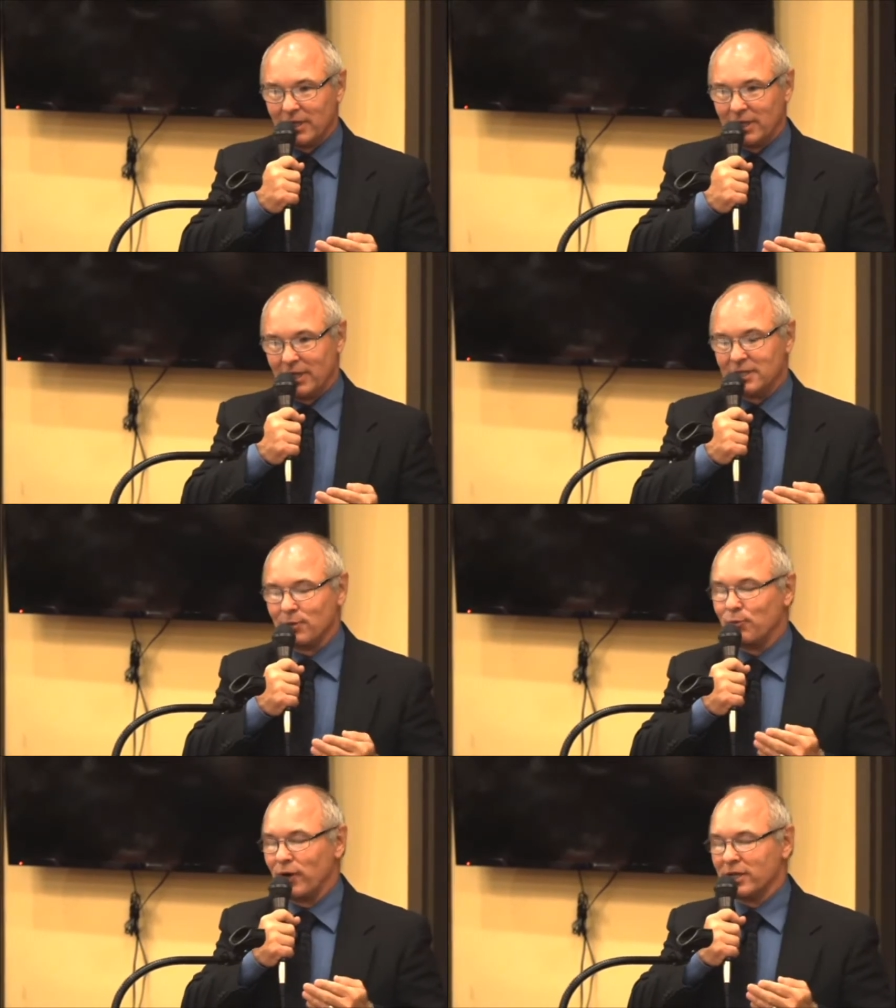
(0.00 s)
He's
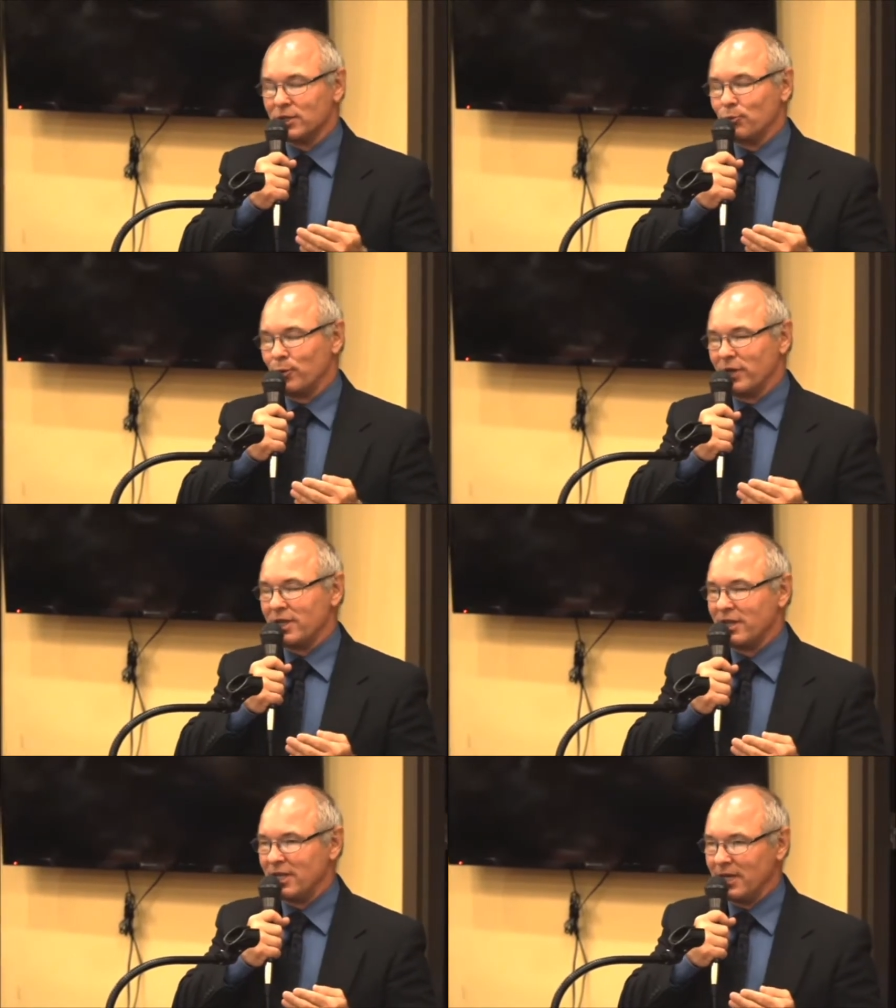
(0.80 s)
impressed
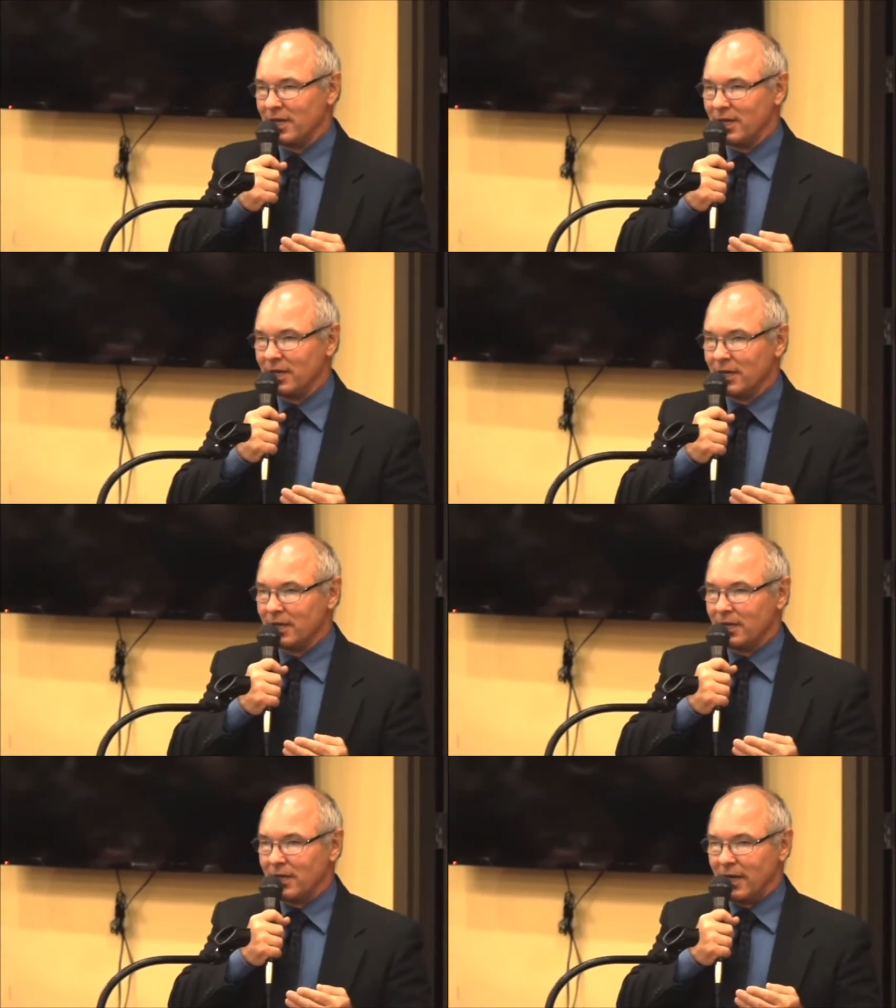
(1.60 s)
with the
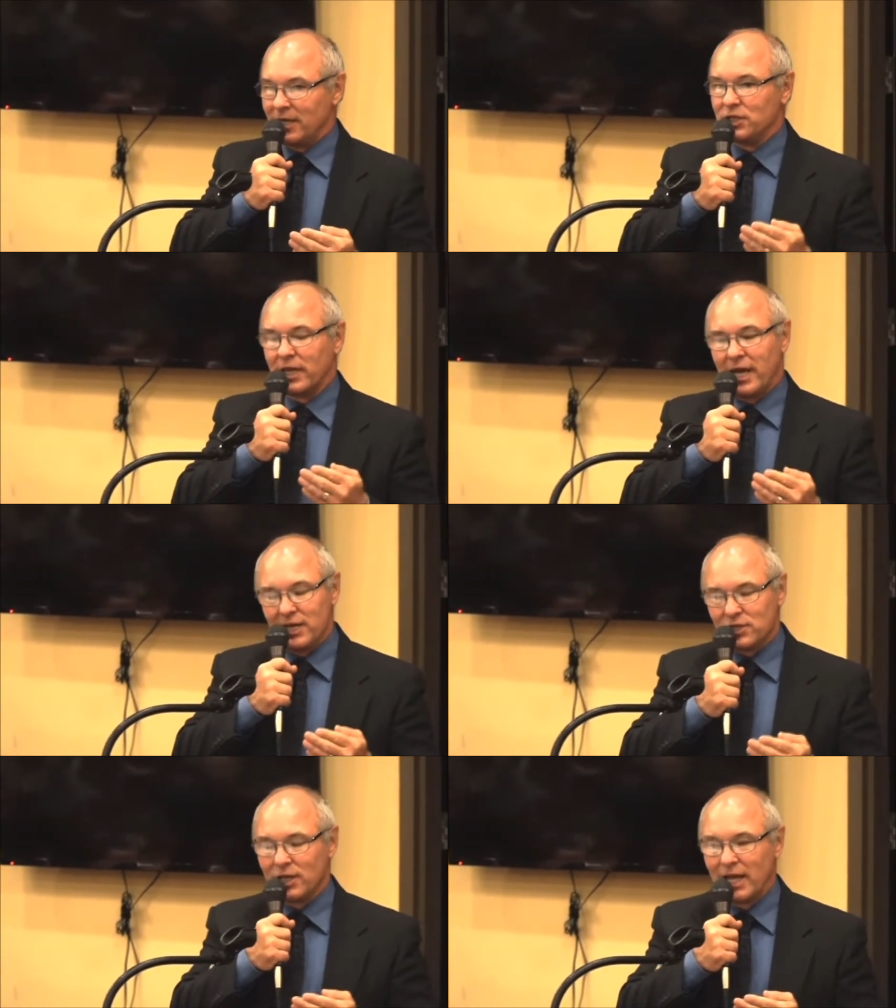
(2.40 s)

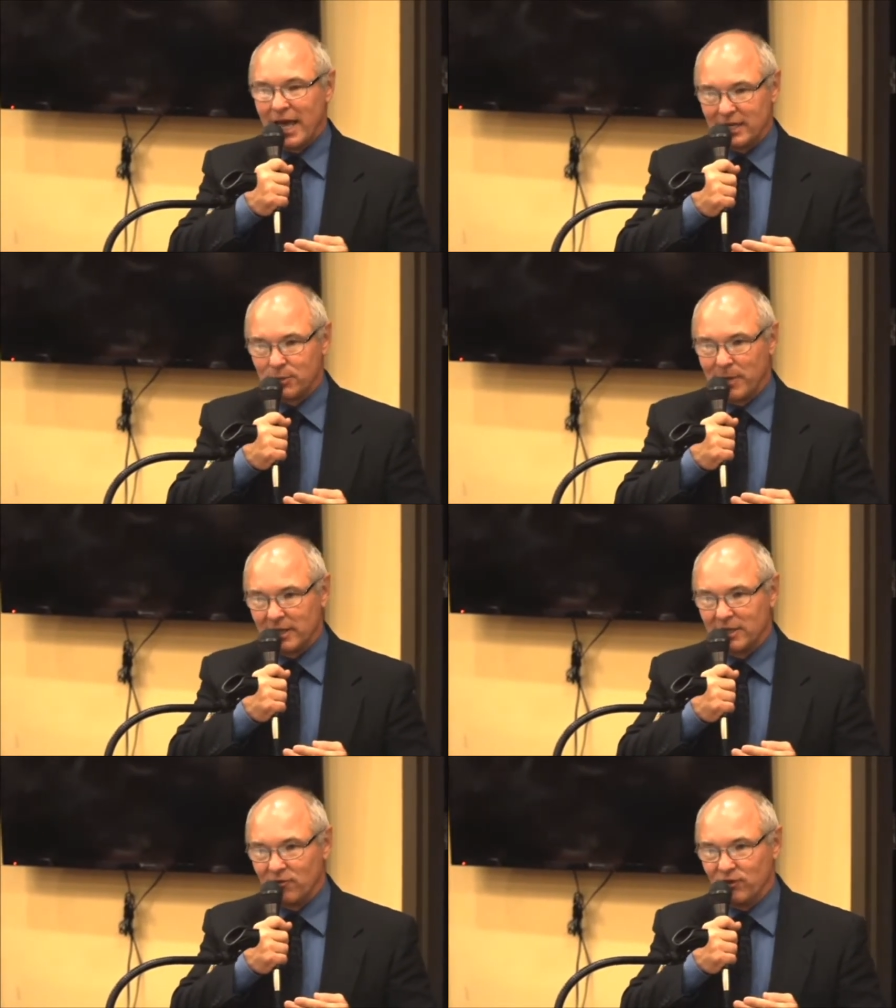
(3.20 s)
educational
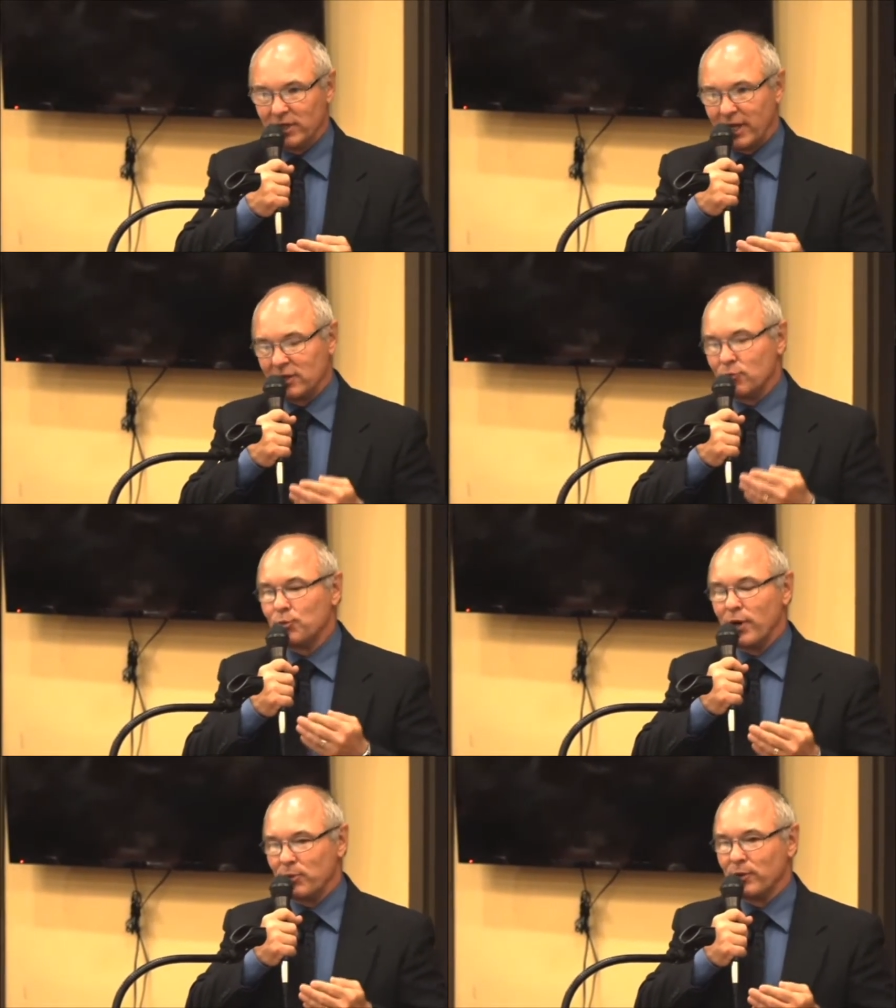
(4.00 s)
aspect of it and the
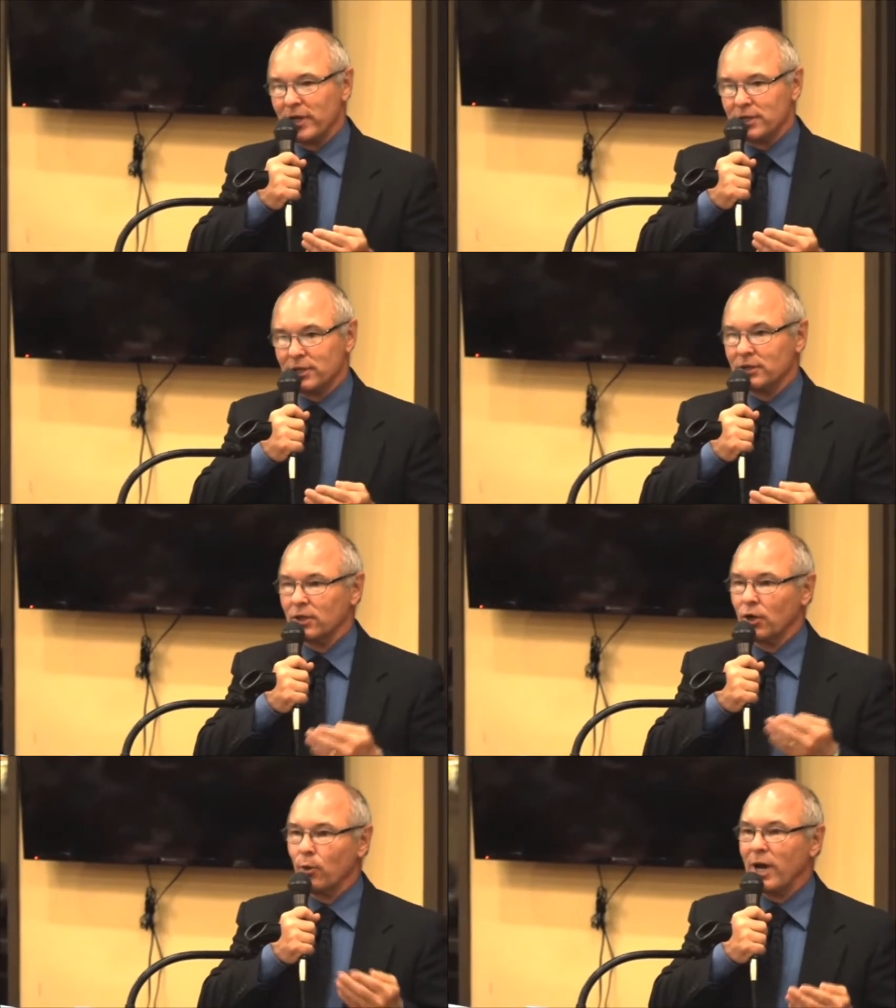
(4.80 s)
preparation to
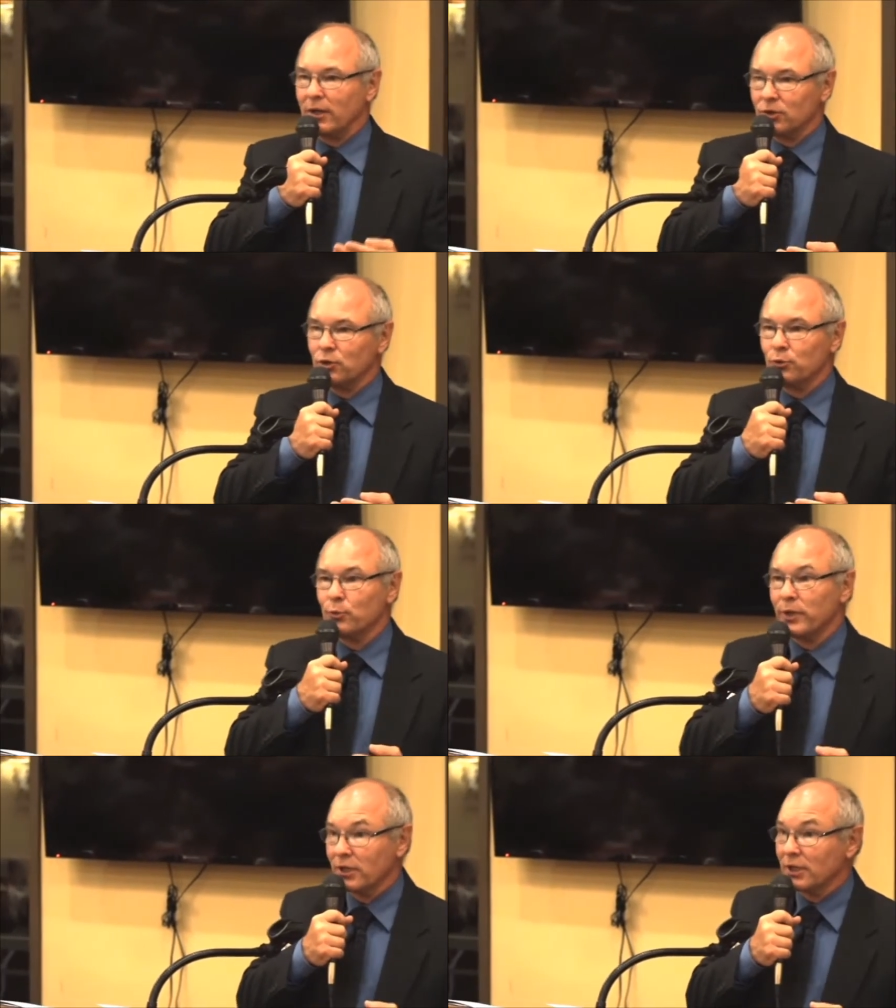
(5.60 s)
go out and do
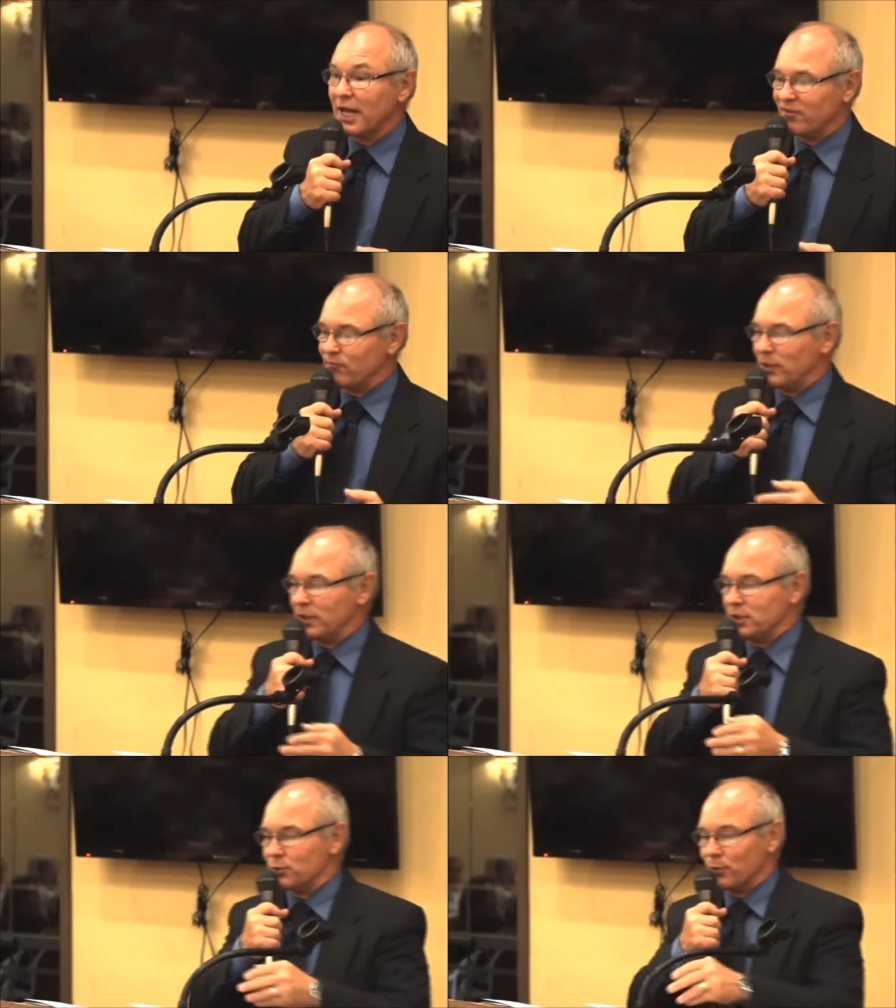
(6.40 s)
real-life
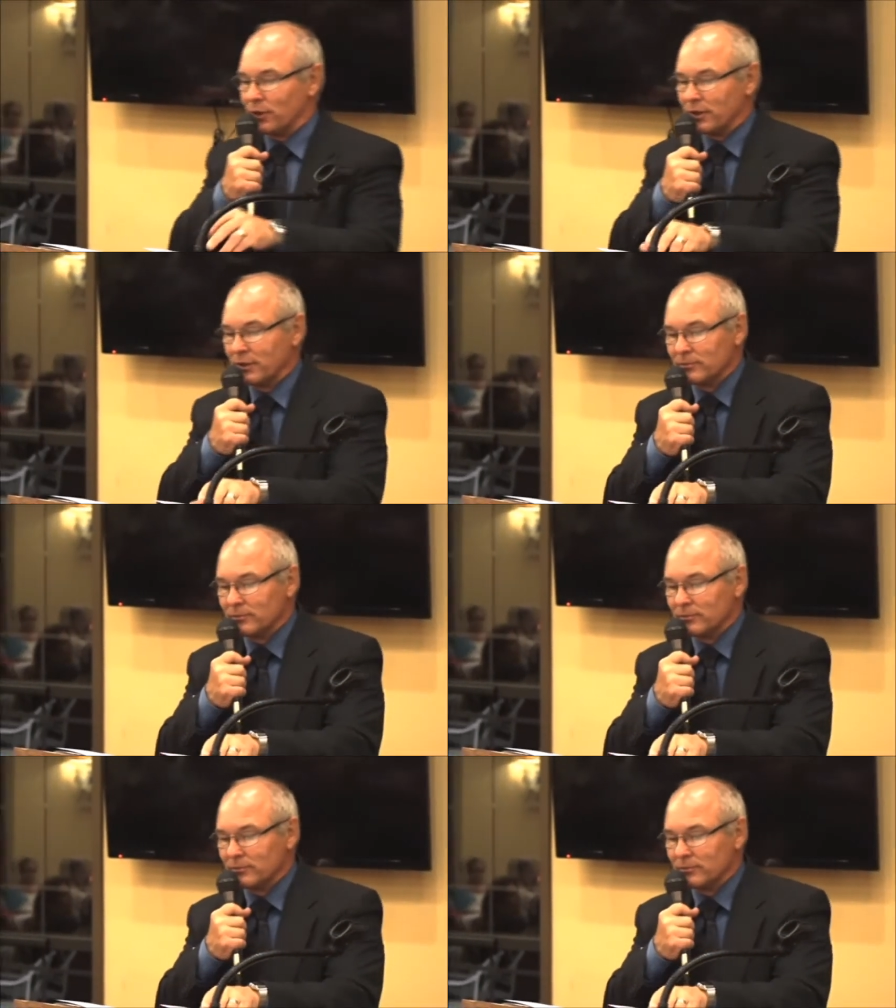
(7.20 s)
police work.